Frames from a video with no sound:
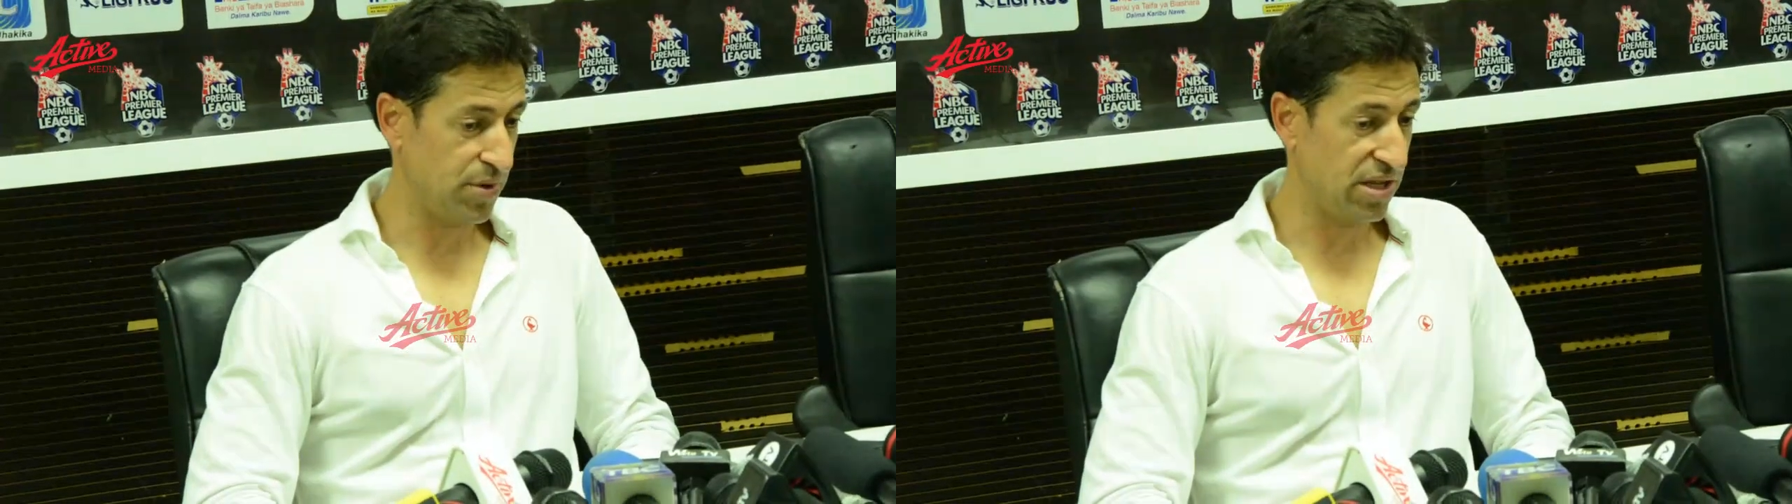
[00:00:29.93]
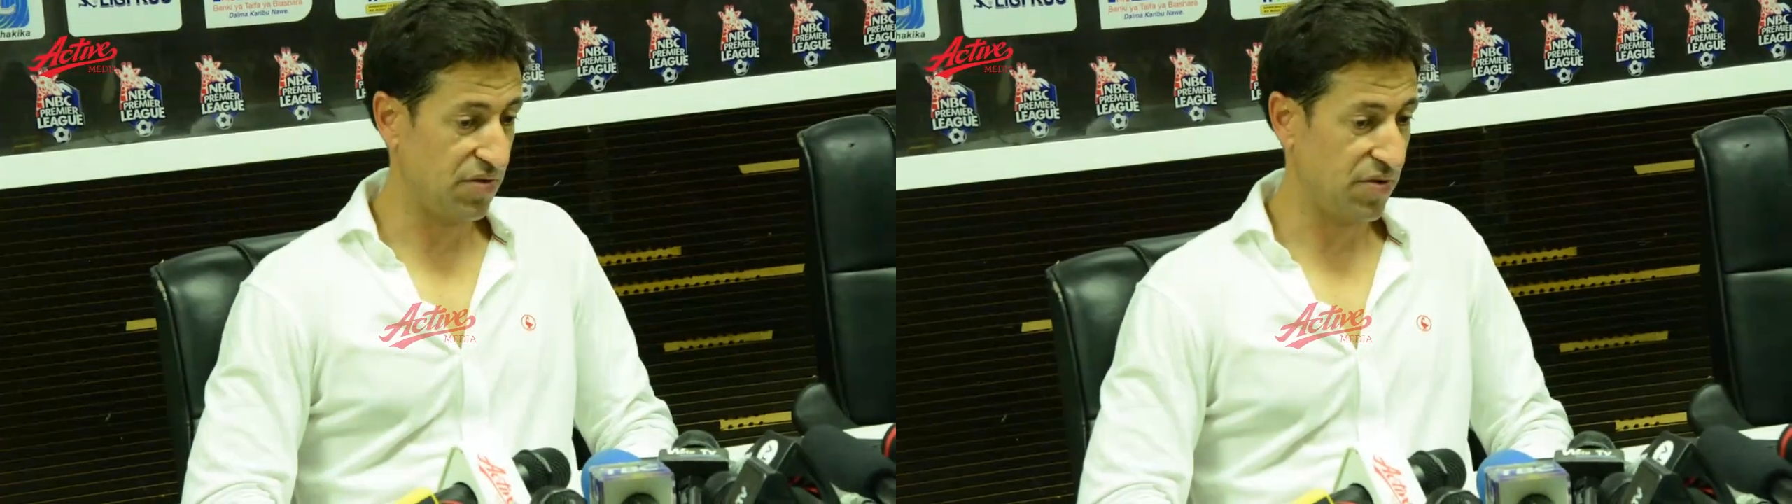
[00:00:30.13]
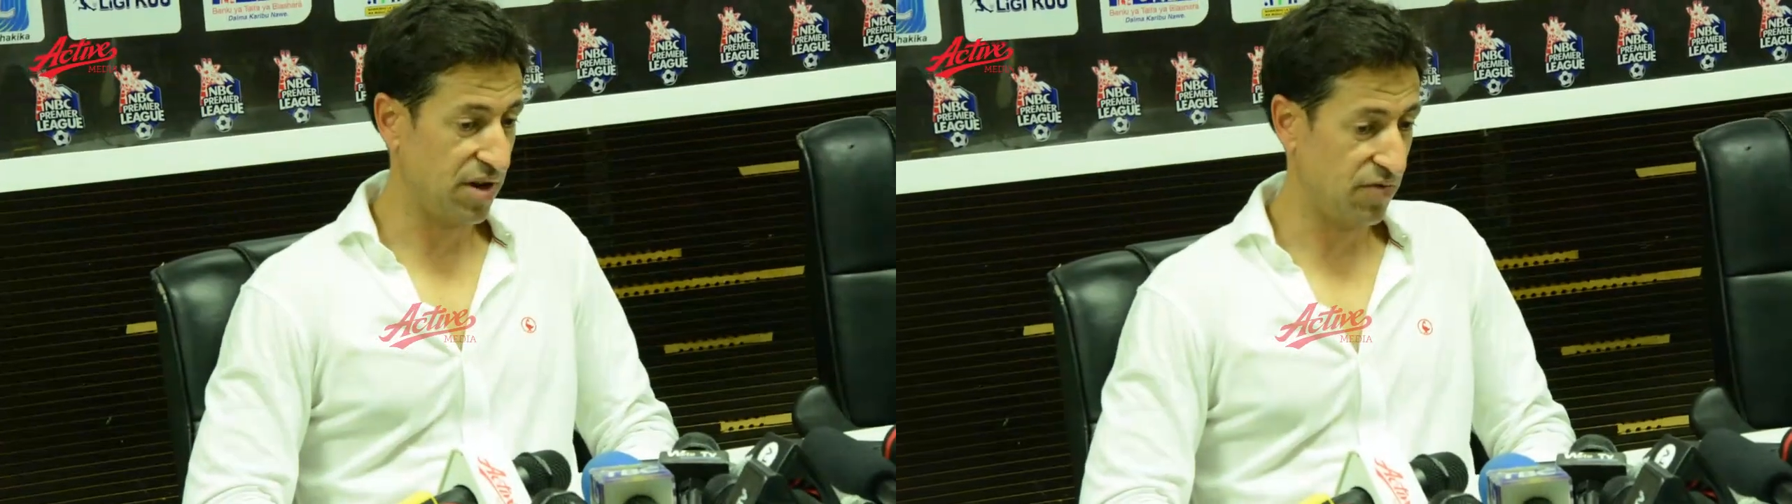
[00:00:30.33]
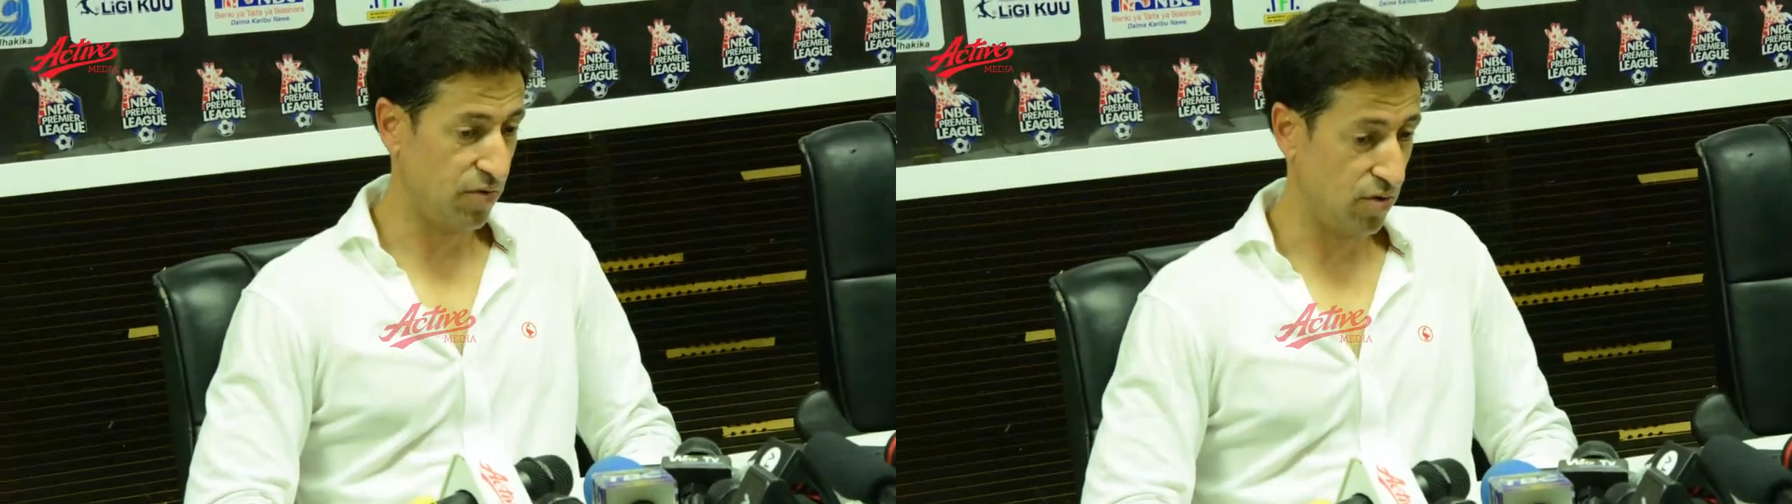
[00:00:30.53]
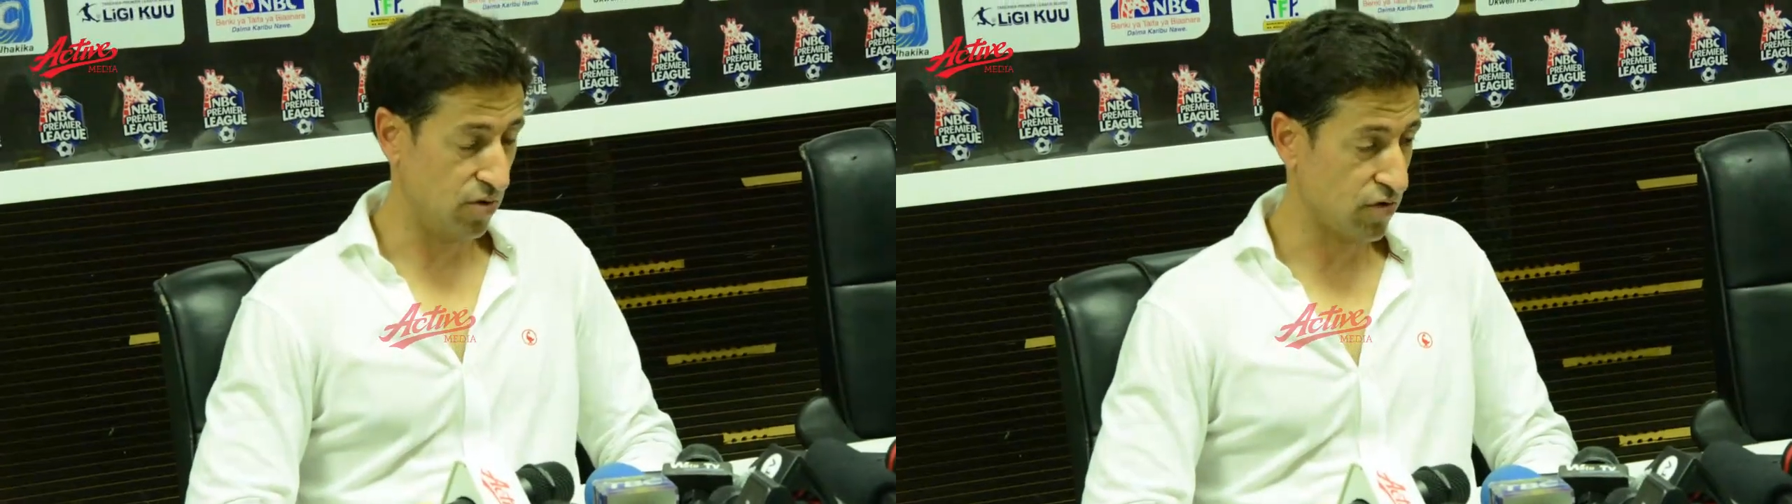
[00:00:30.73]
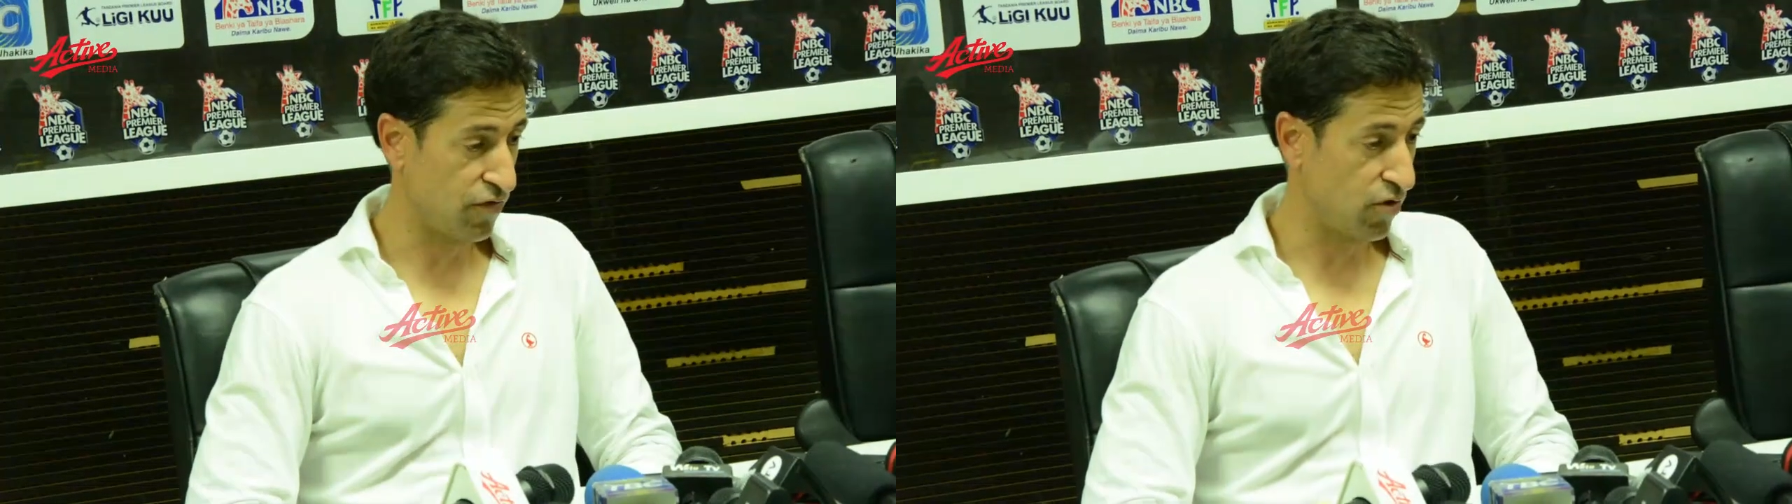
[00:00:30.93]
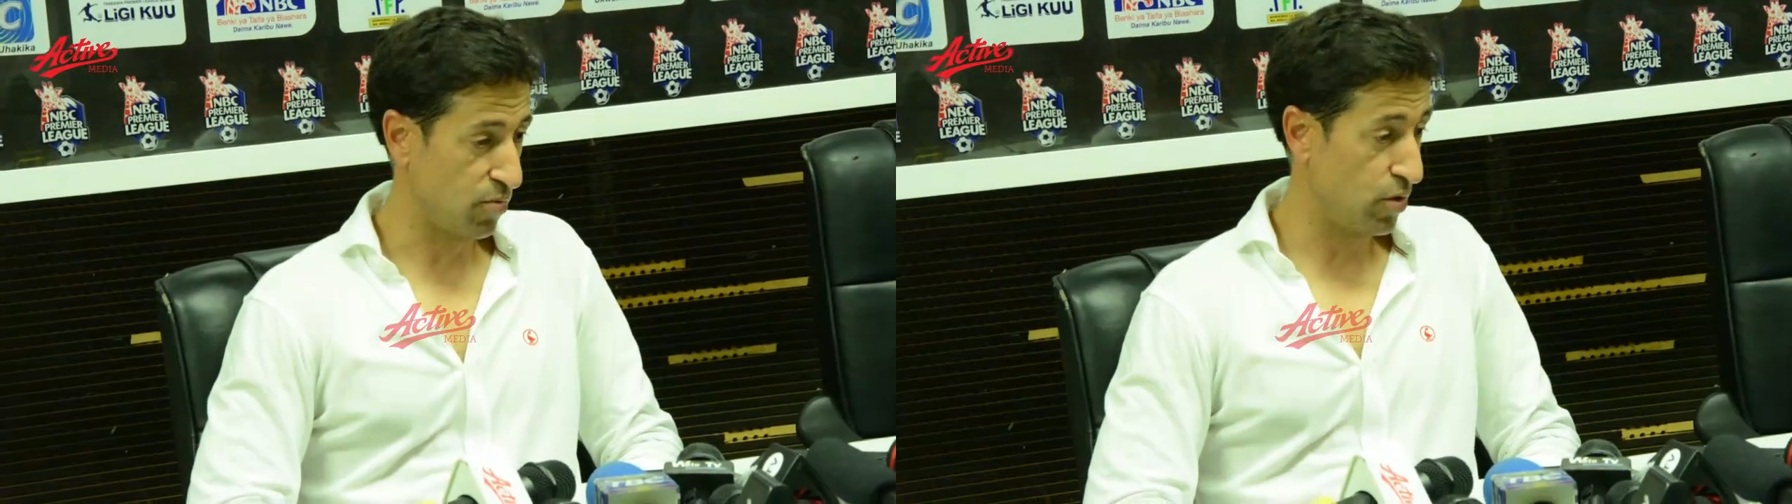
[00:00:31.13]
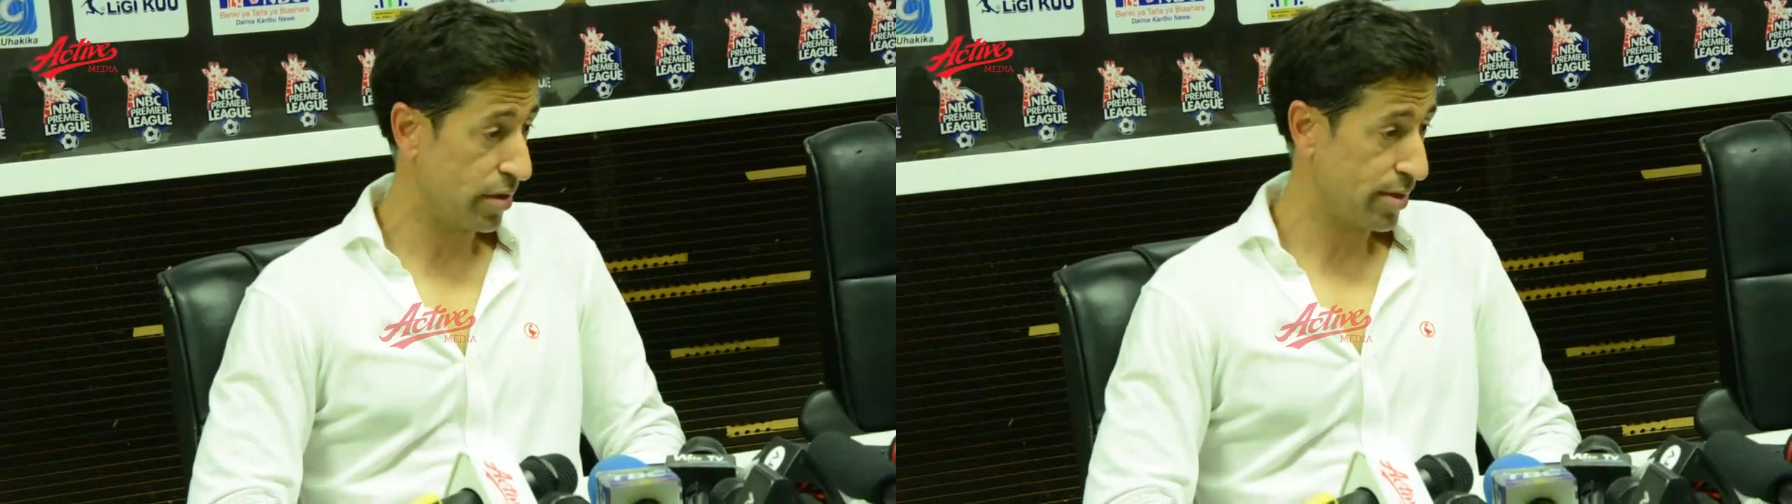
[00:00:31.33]
pretty fair for,
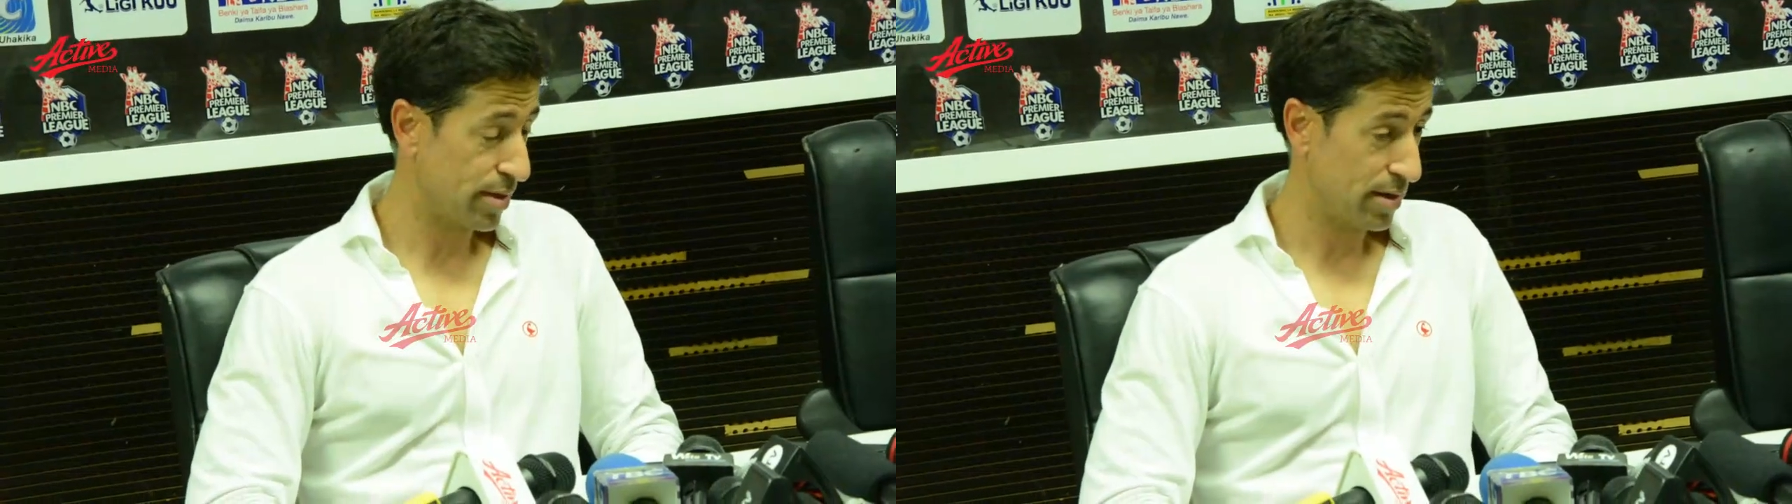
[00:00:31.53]
for both.